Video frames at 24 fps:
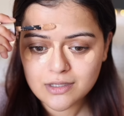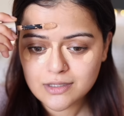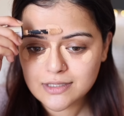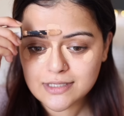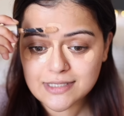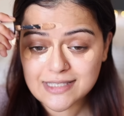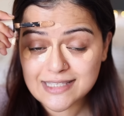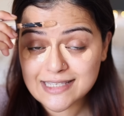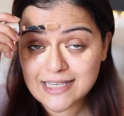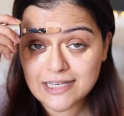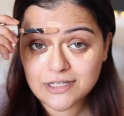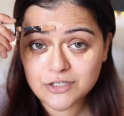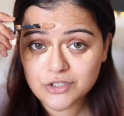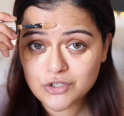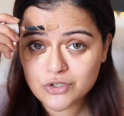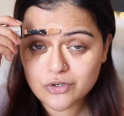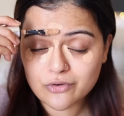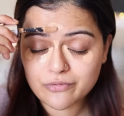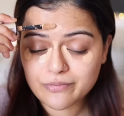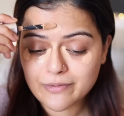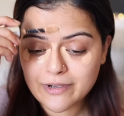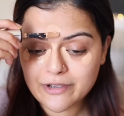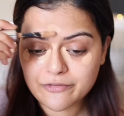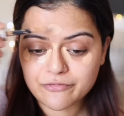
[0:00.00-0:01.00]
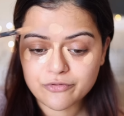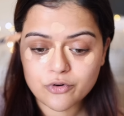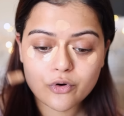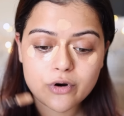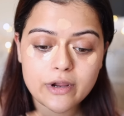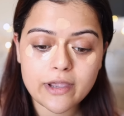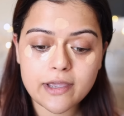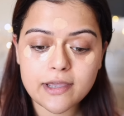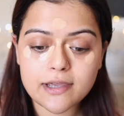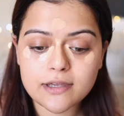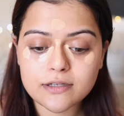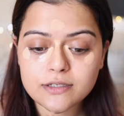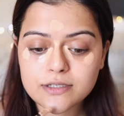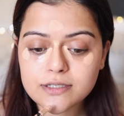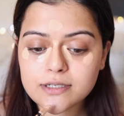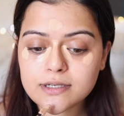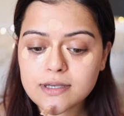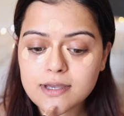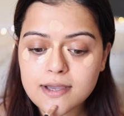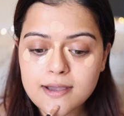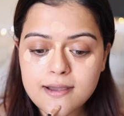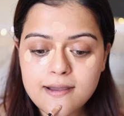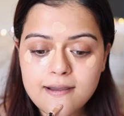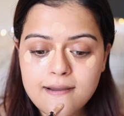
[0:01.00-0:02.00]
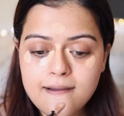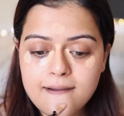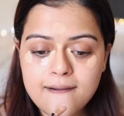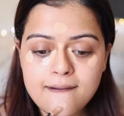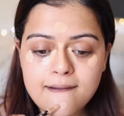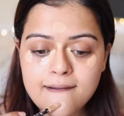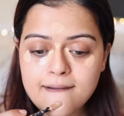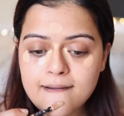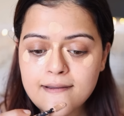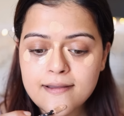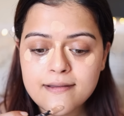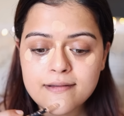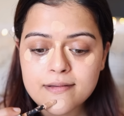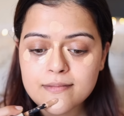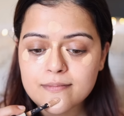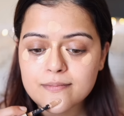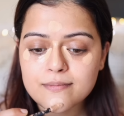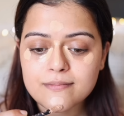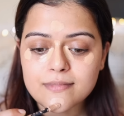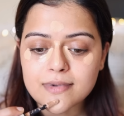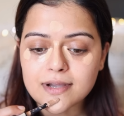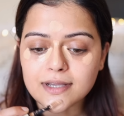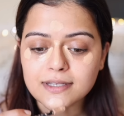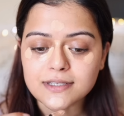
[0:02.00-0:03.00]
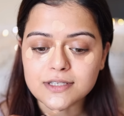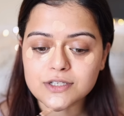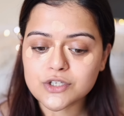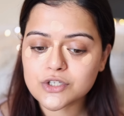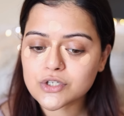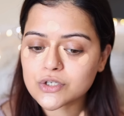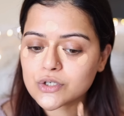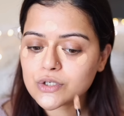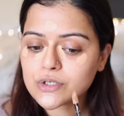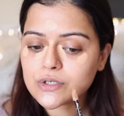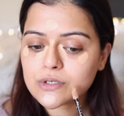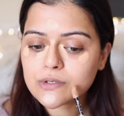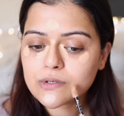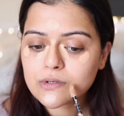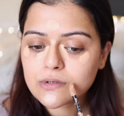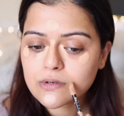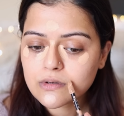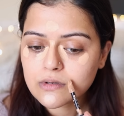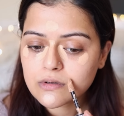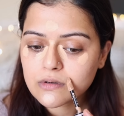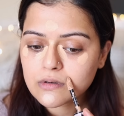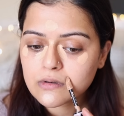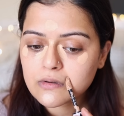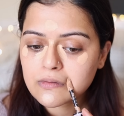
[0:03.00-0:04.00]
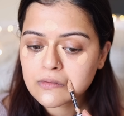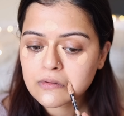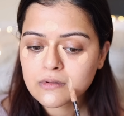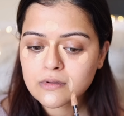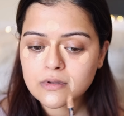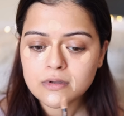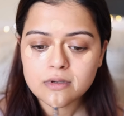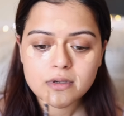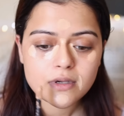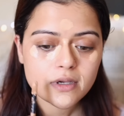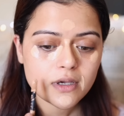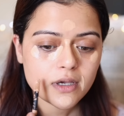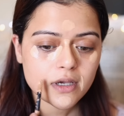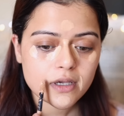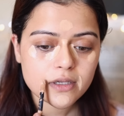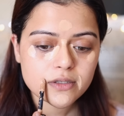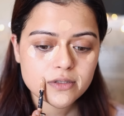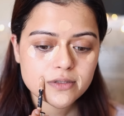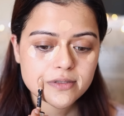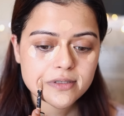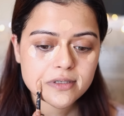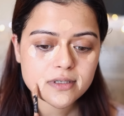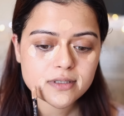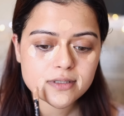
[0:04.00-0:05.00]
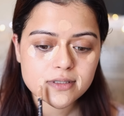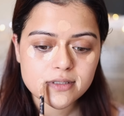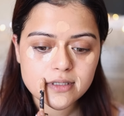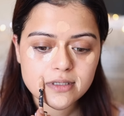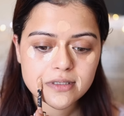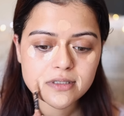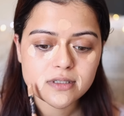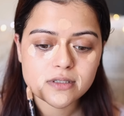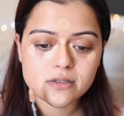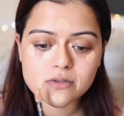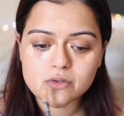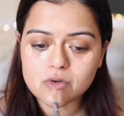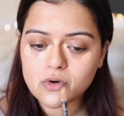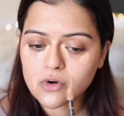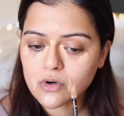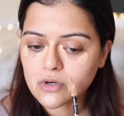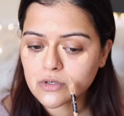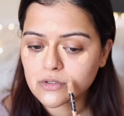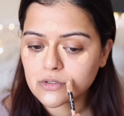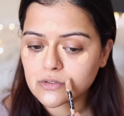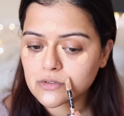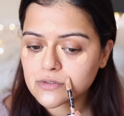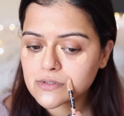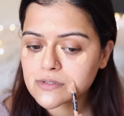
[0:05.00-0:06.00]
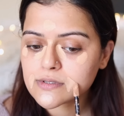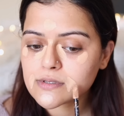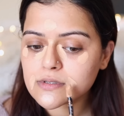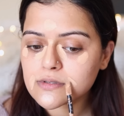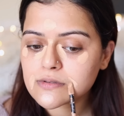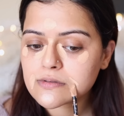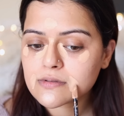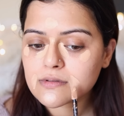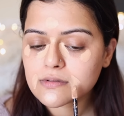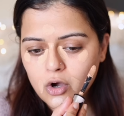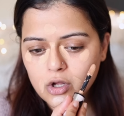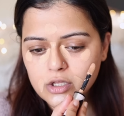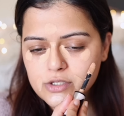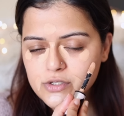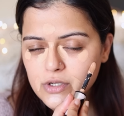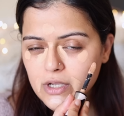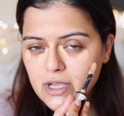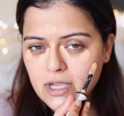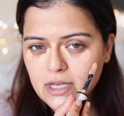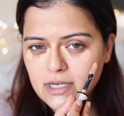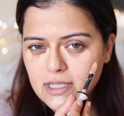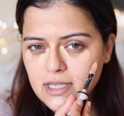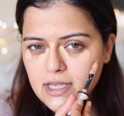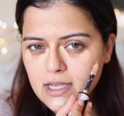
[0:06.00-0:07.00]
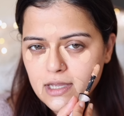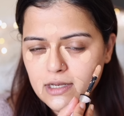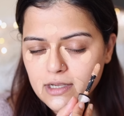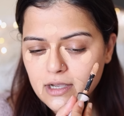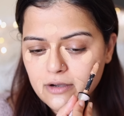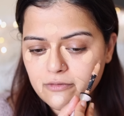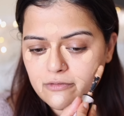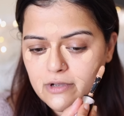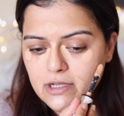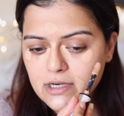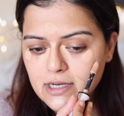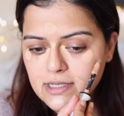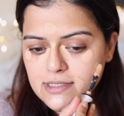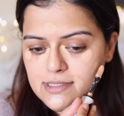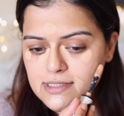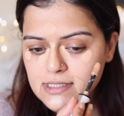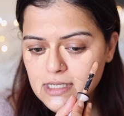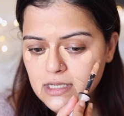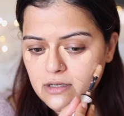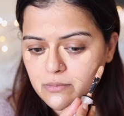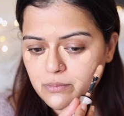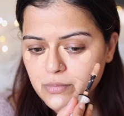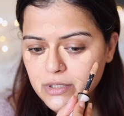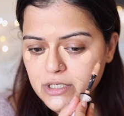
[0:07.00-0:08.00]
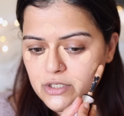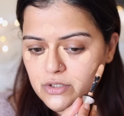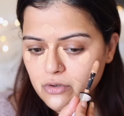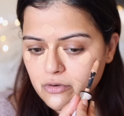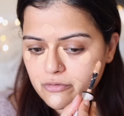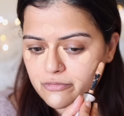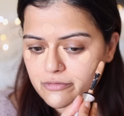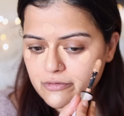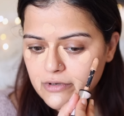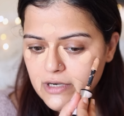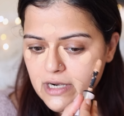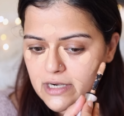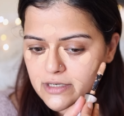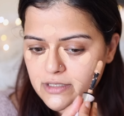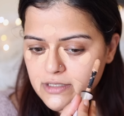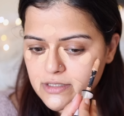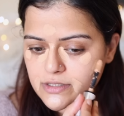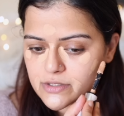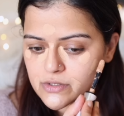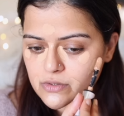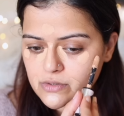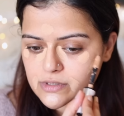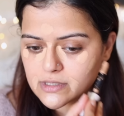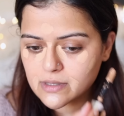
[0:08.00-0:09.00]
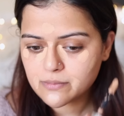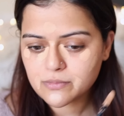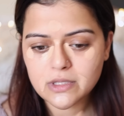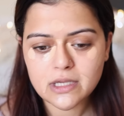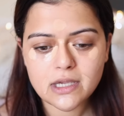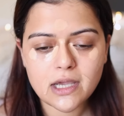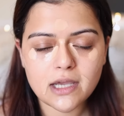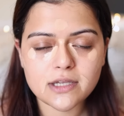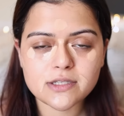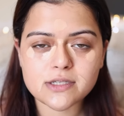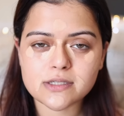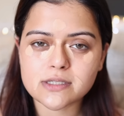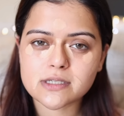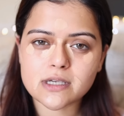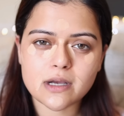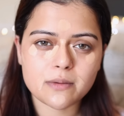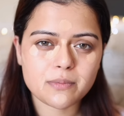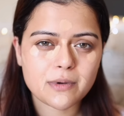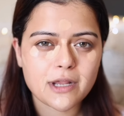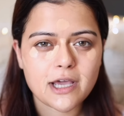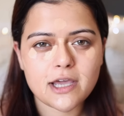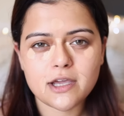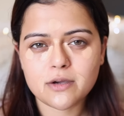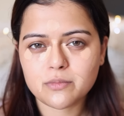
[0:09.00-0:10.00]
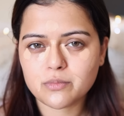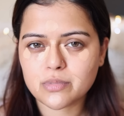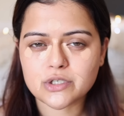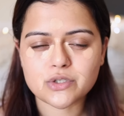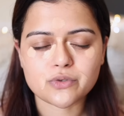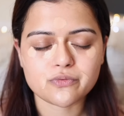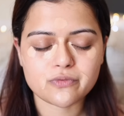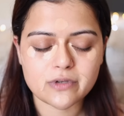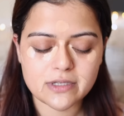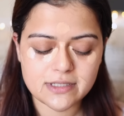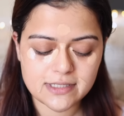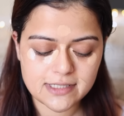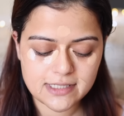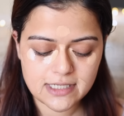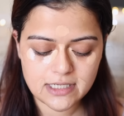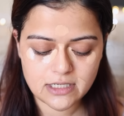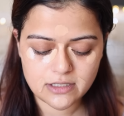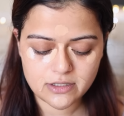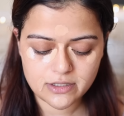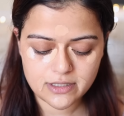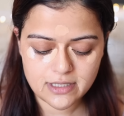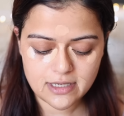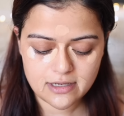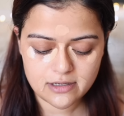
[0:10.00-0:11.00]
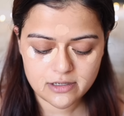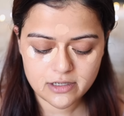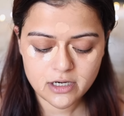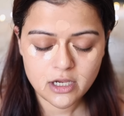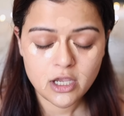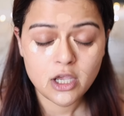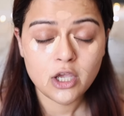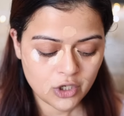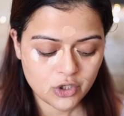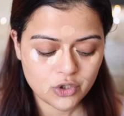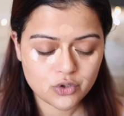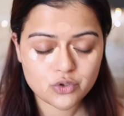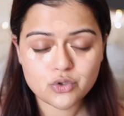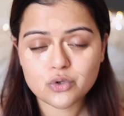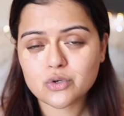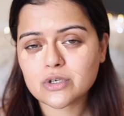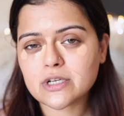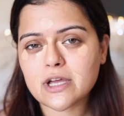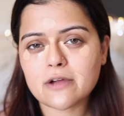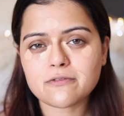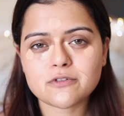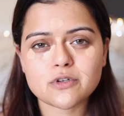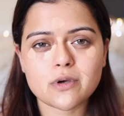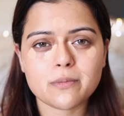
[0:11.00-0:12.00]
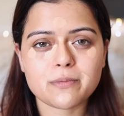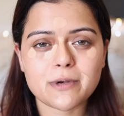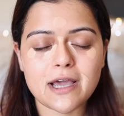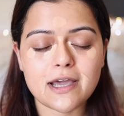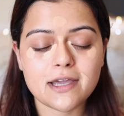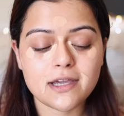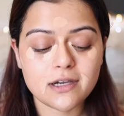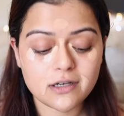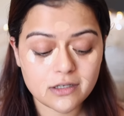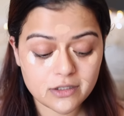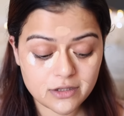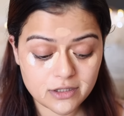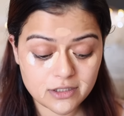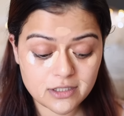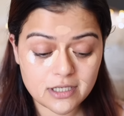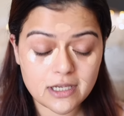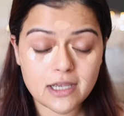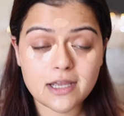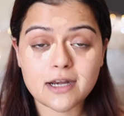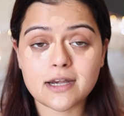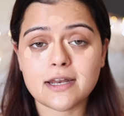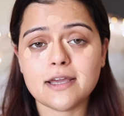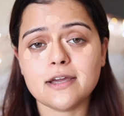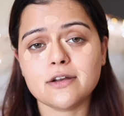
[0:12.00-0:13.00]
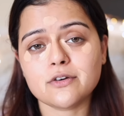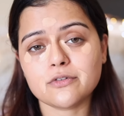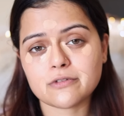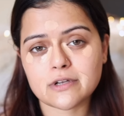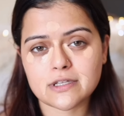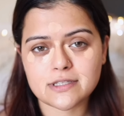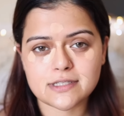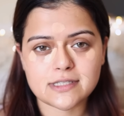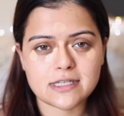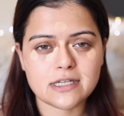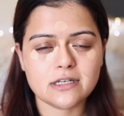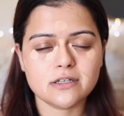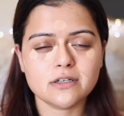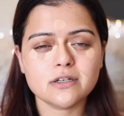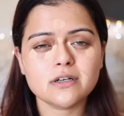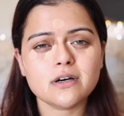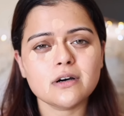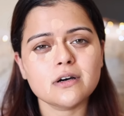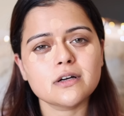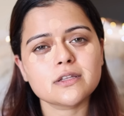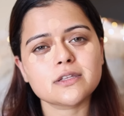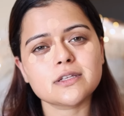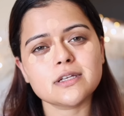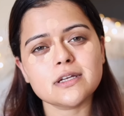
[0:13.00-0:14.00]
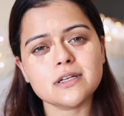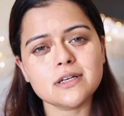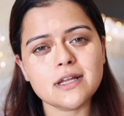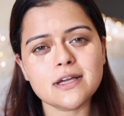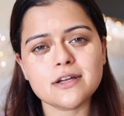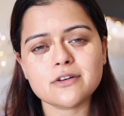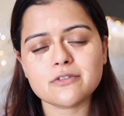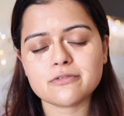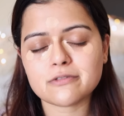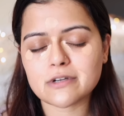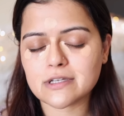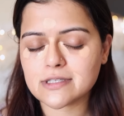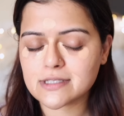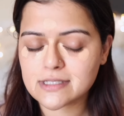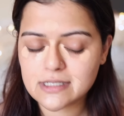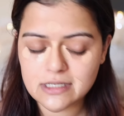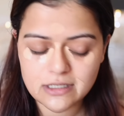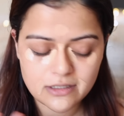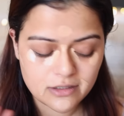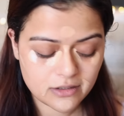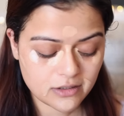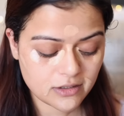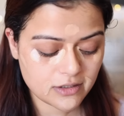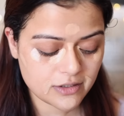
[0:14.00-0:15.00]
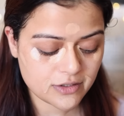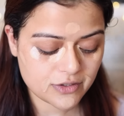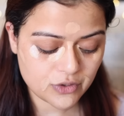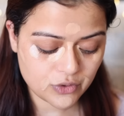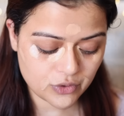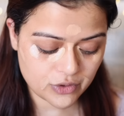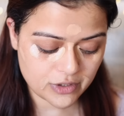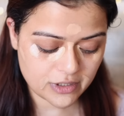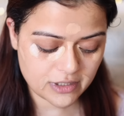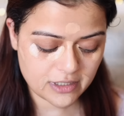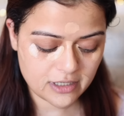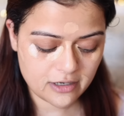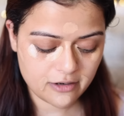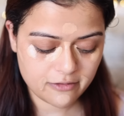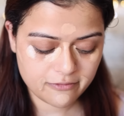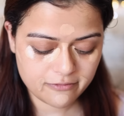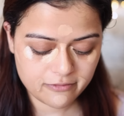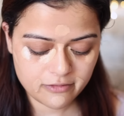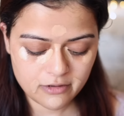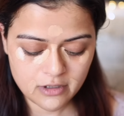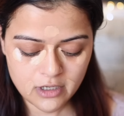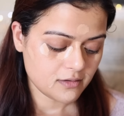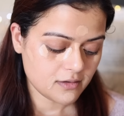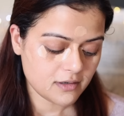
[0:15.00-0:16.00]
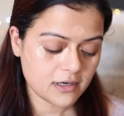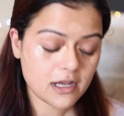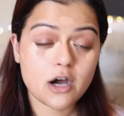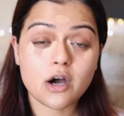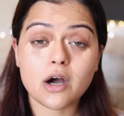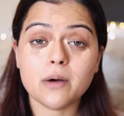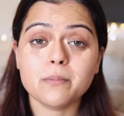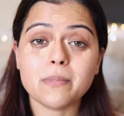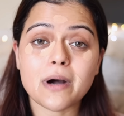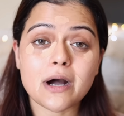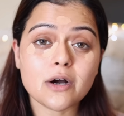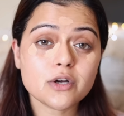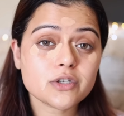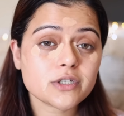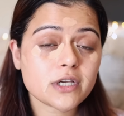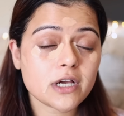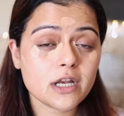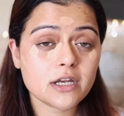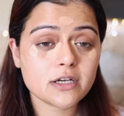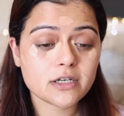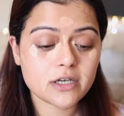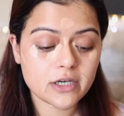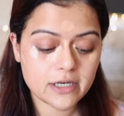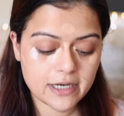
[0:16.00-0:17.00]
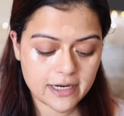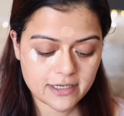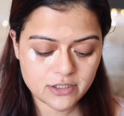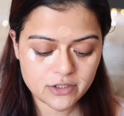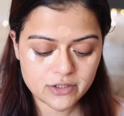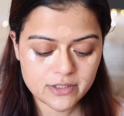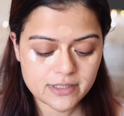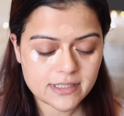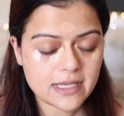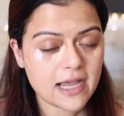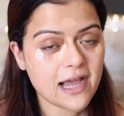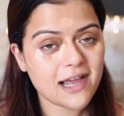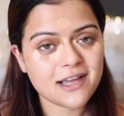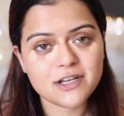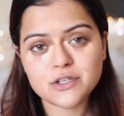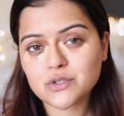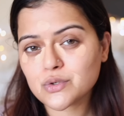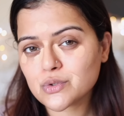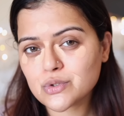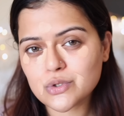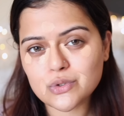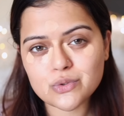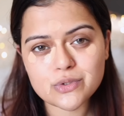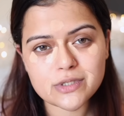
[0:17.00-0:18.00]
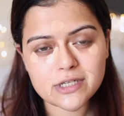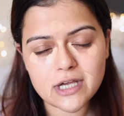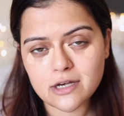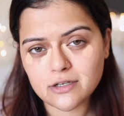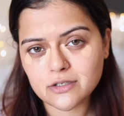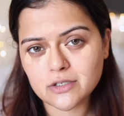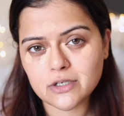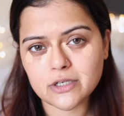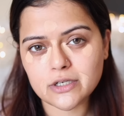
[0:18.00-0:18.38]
the center of my forehead, my chin, and just these corners. Also, any area where I see a bit of redness or something, I just apply a bit of concealer there. You don't have to apply a thick layer of concealer. A thin layer of concealer is good enough. Now, about color correctors, I don't use color